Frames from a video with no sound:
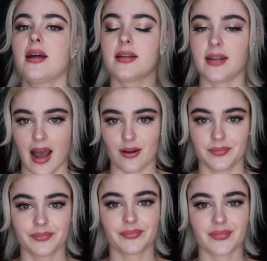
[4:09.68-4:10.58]
Now,
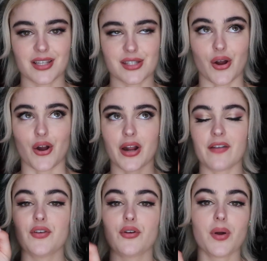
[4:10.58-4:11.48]
so
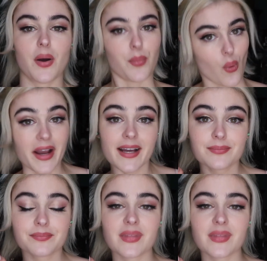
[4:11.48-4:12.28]
if you're a boy,